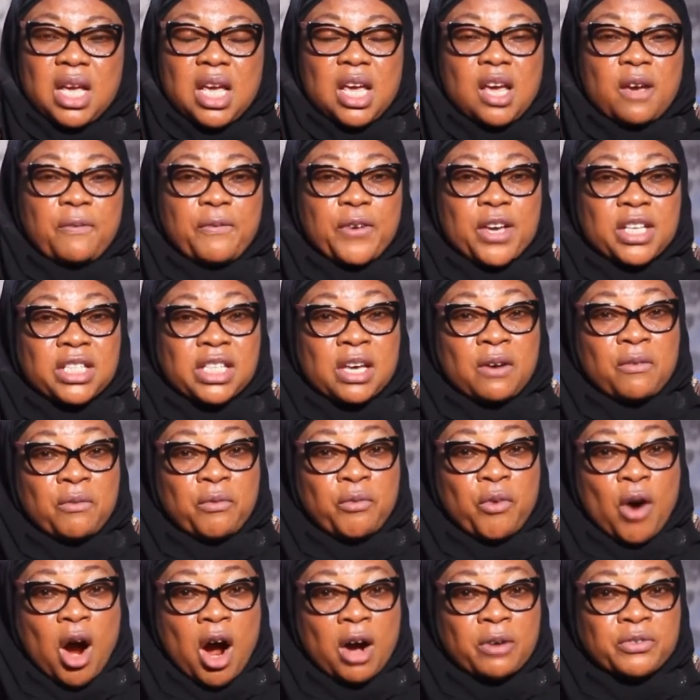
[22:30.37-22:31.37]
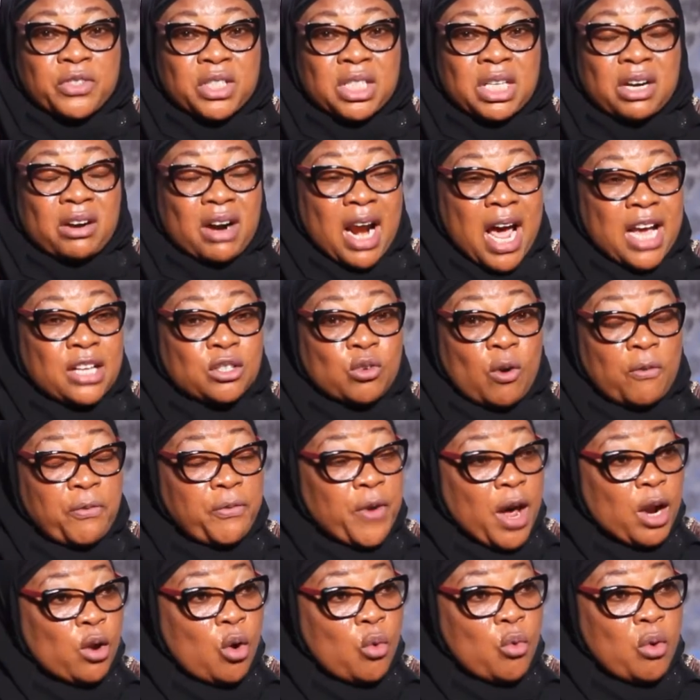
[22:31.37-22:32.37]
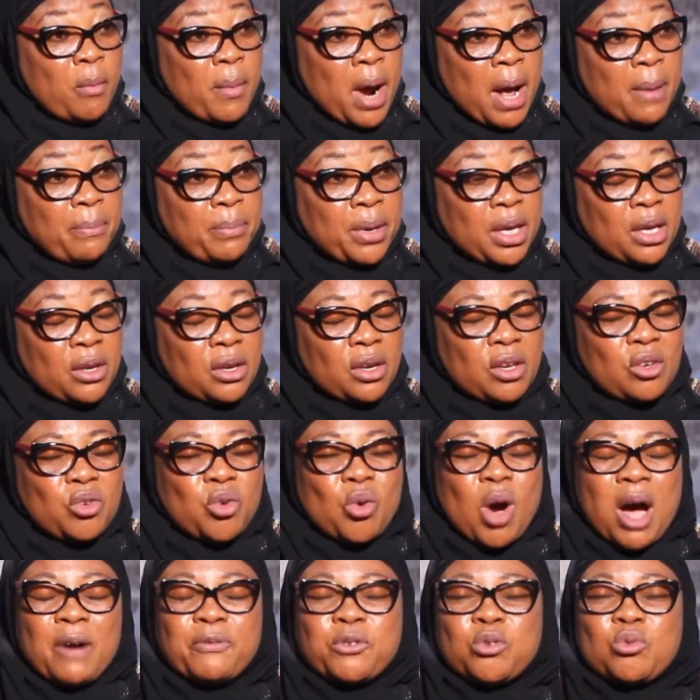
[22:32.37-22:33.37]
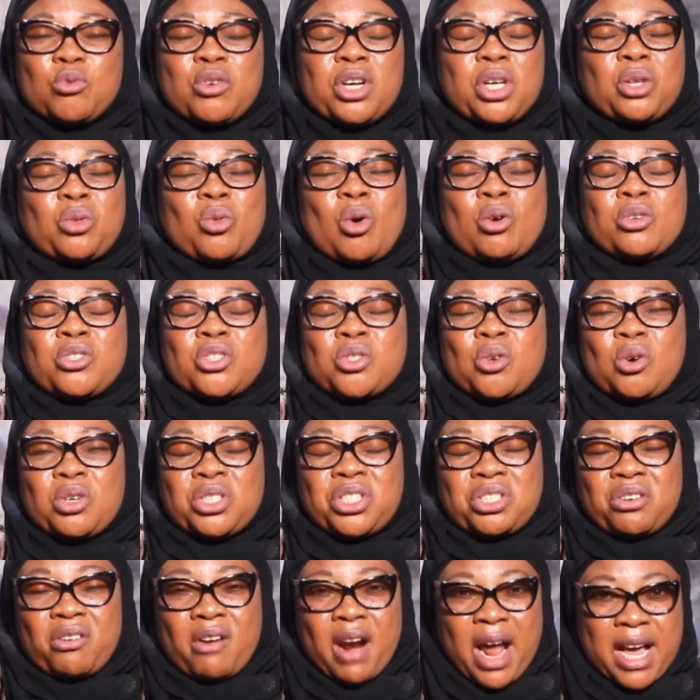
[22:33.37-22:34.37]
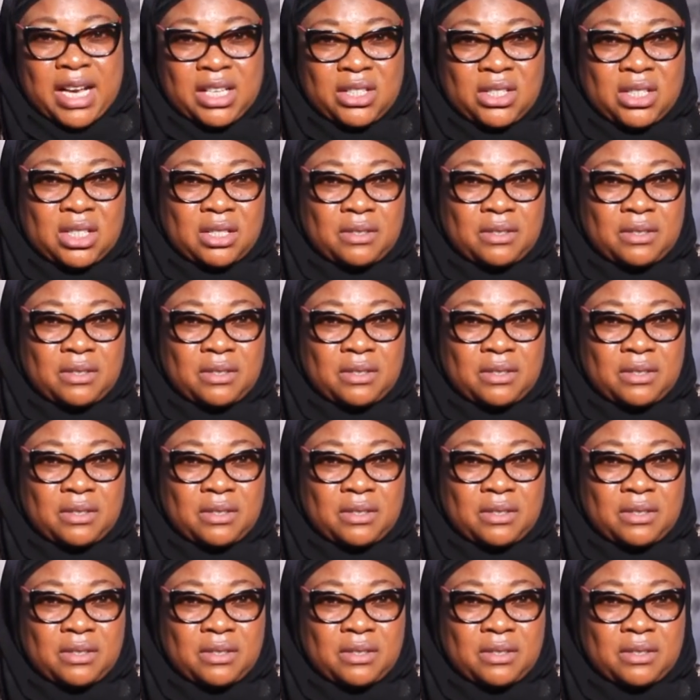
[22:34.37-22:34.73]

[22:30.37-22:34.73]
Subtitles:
If it involves the right of fellow human being, you have to return such right